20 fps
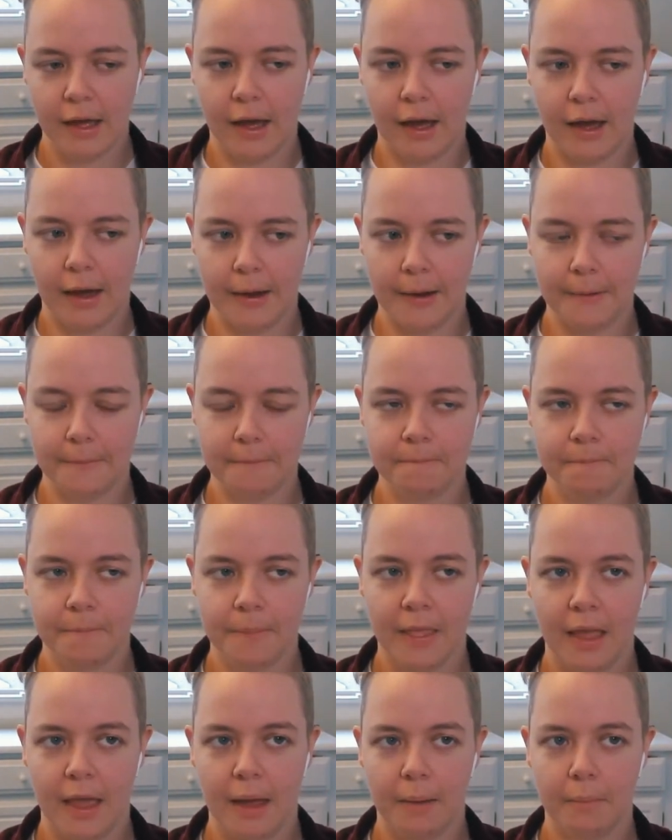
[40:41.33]
um
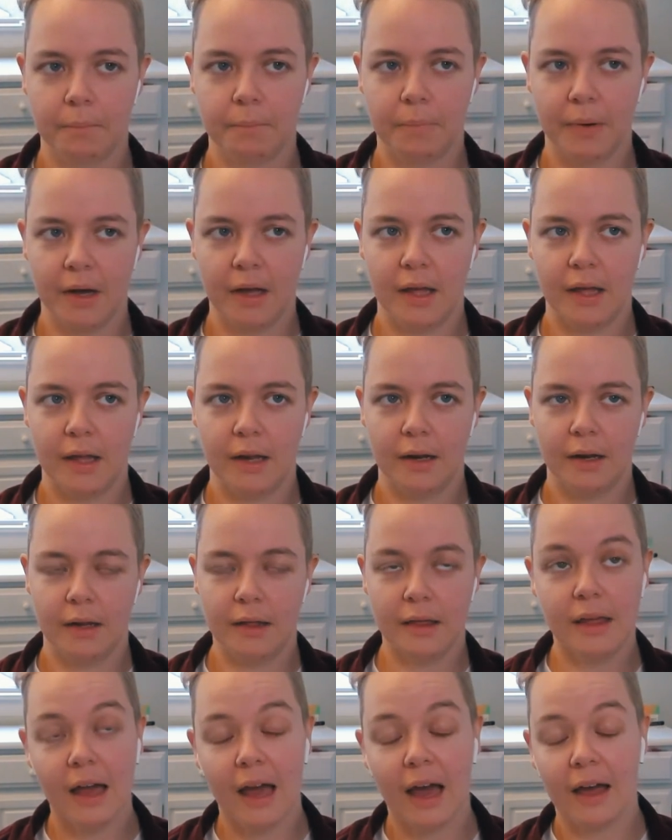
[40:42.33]
but
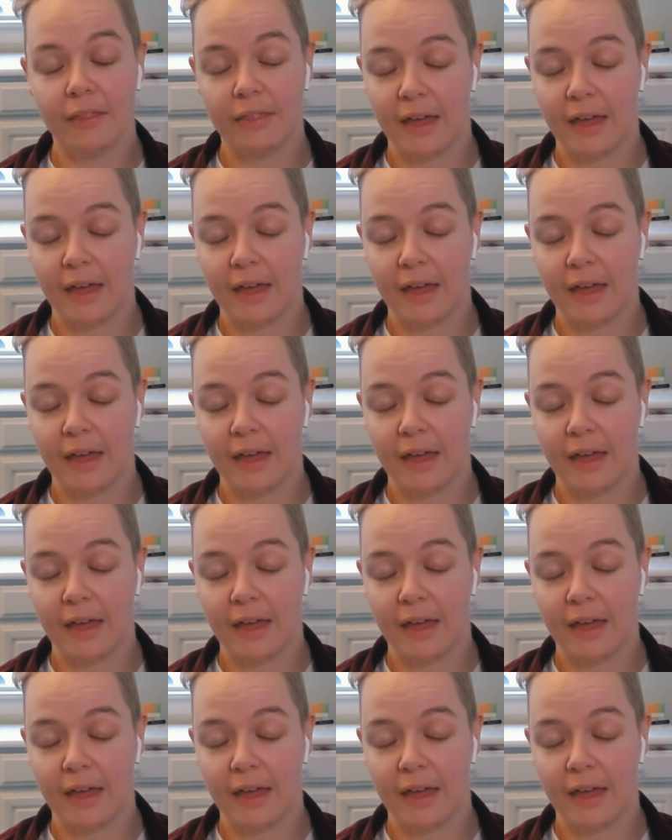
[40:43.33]
yeah,